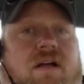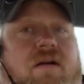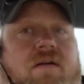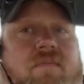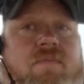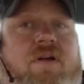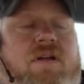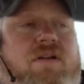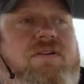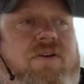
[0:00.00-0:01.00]

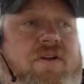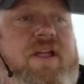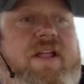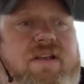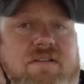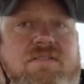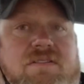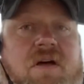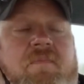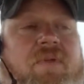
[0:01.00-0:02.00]
I'm gonna get
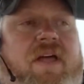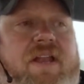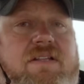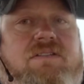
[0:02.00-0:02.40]
some planted.